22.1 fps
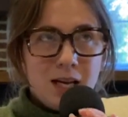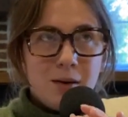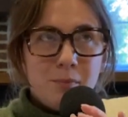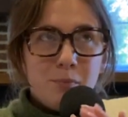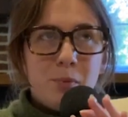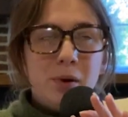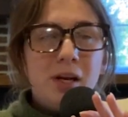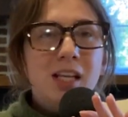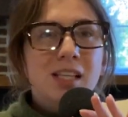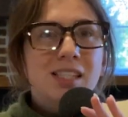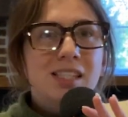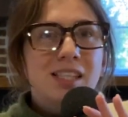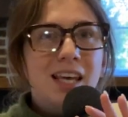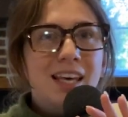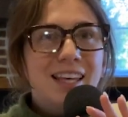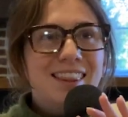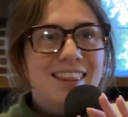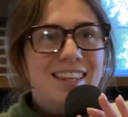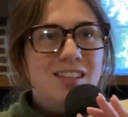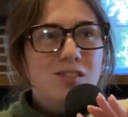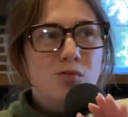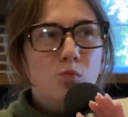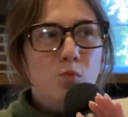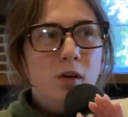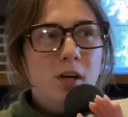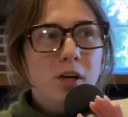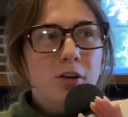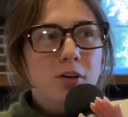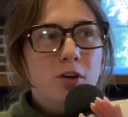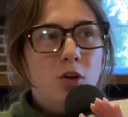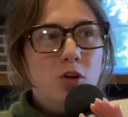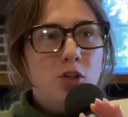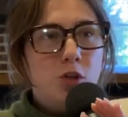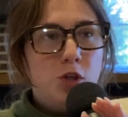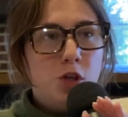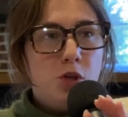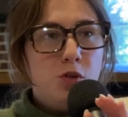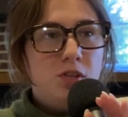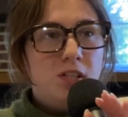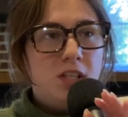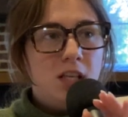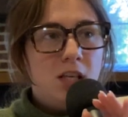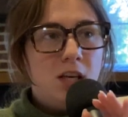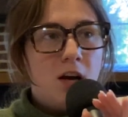But it's like this weird notion. You
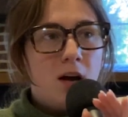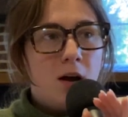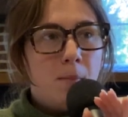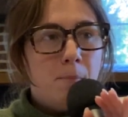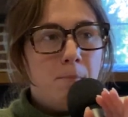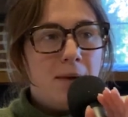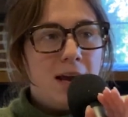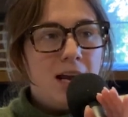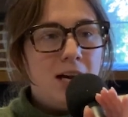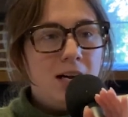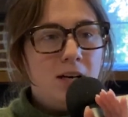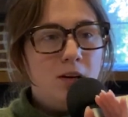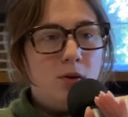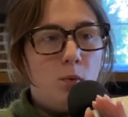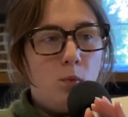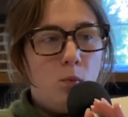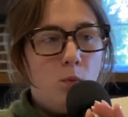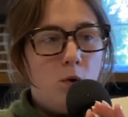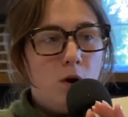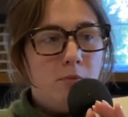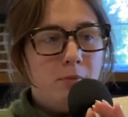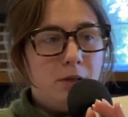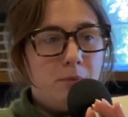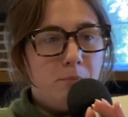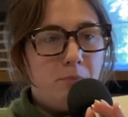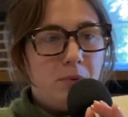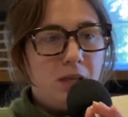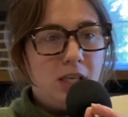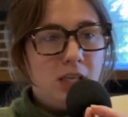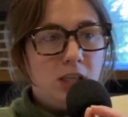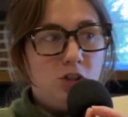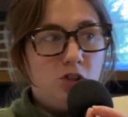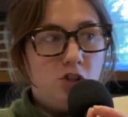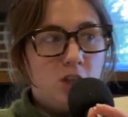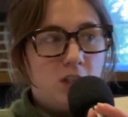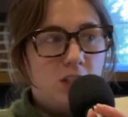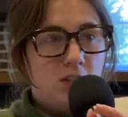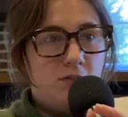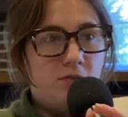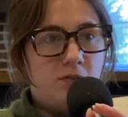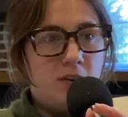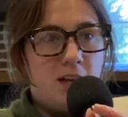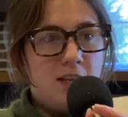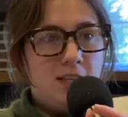see a man and a woman being
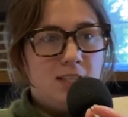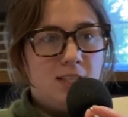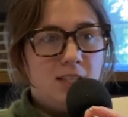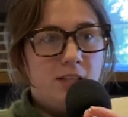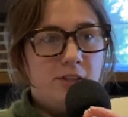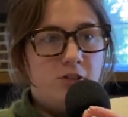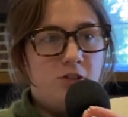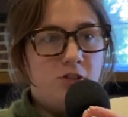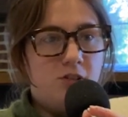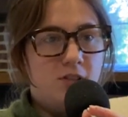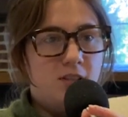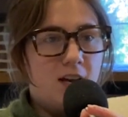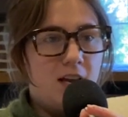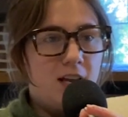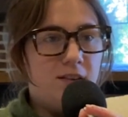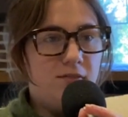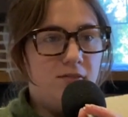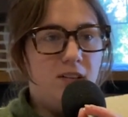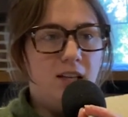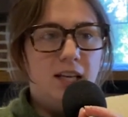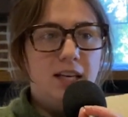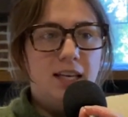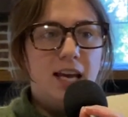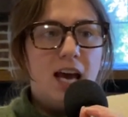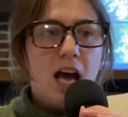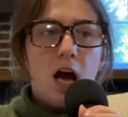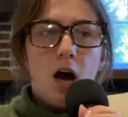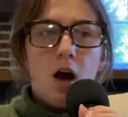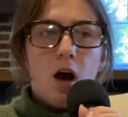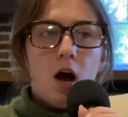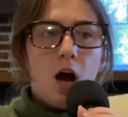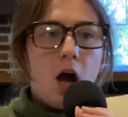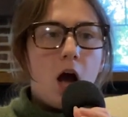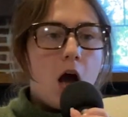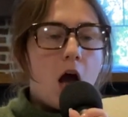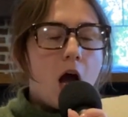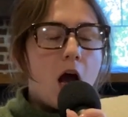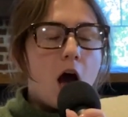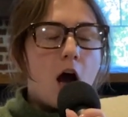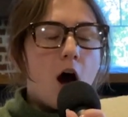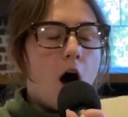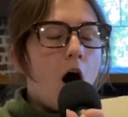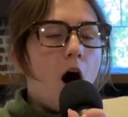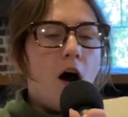just friends, and it's just kind of like
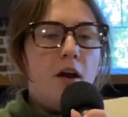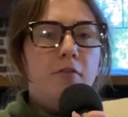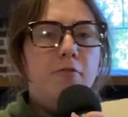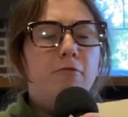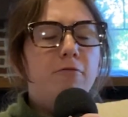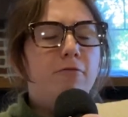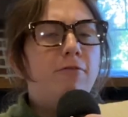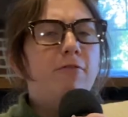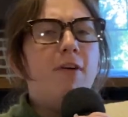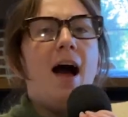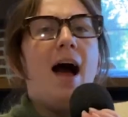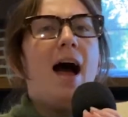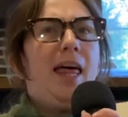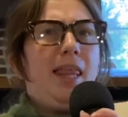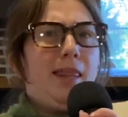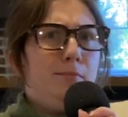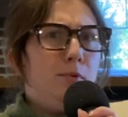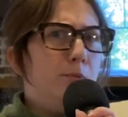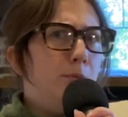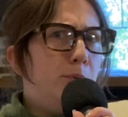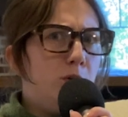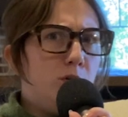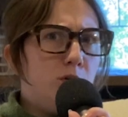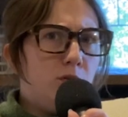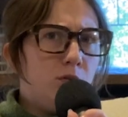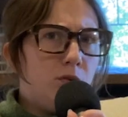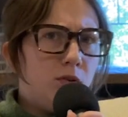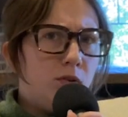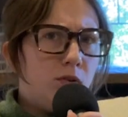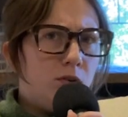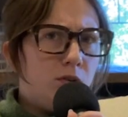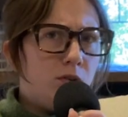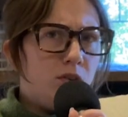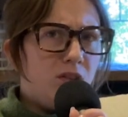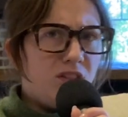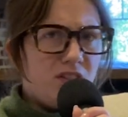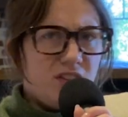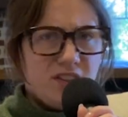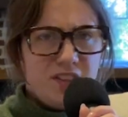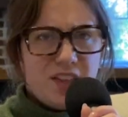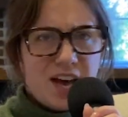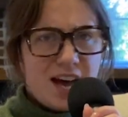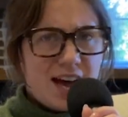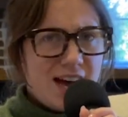unfathomable
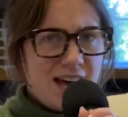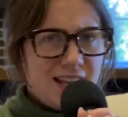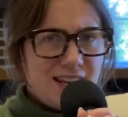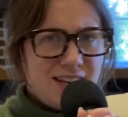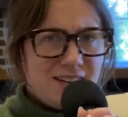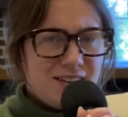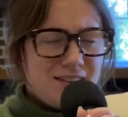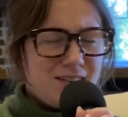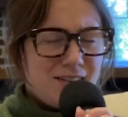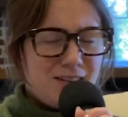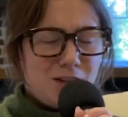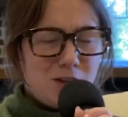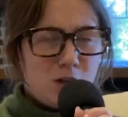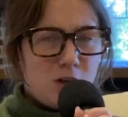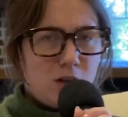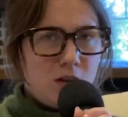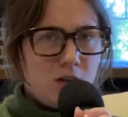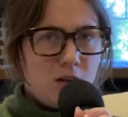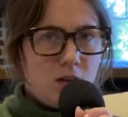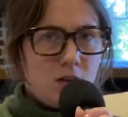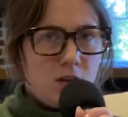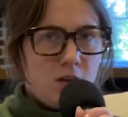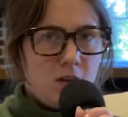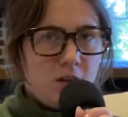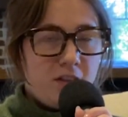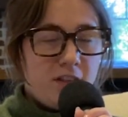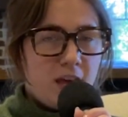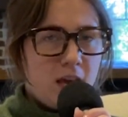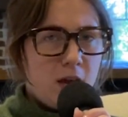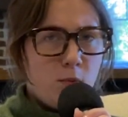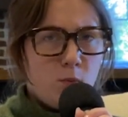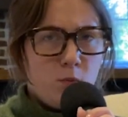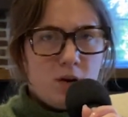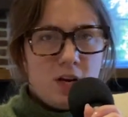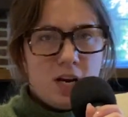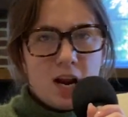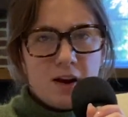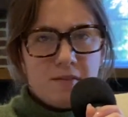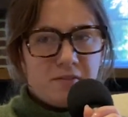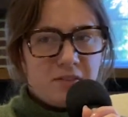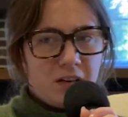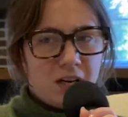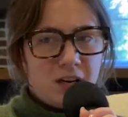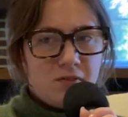that they would
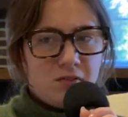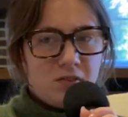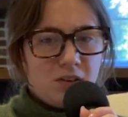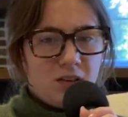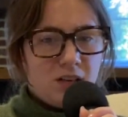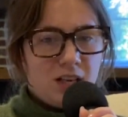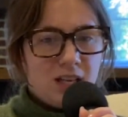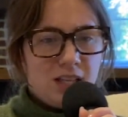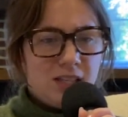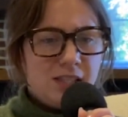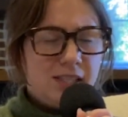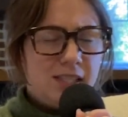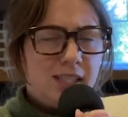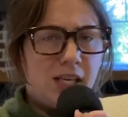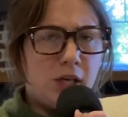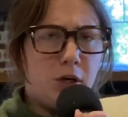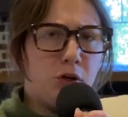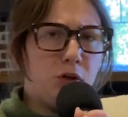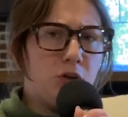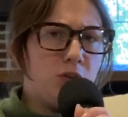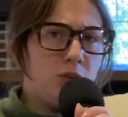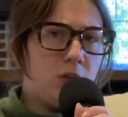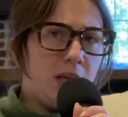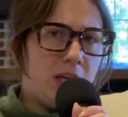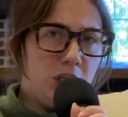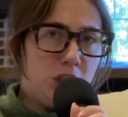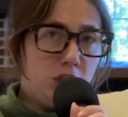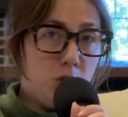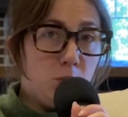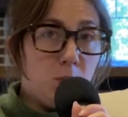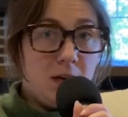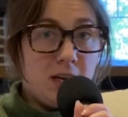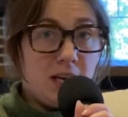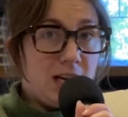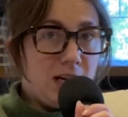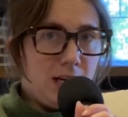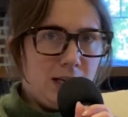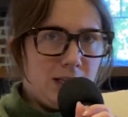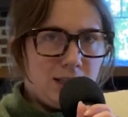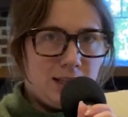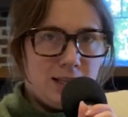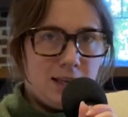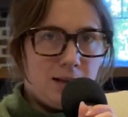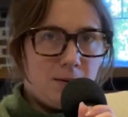never even consider like doing
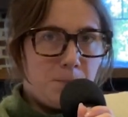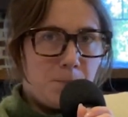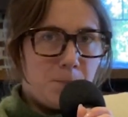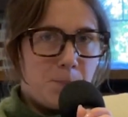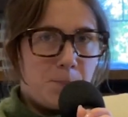anything.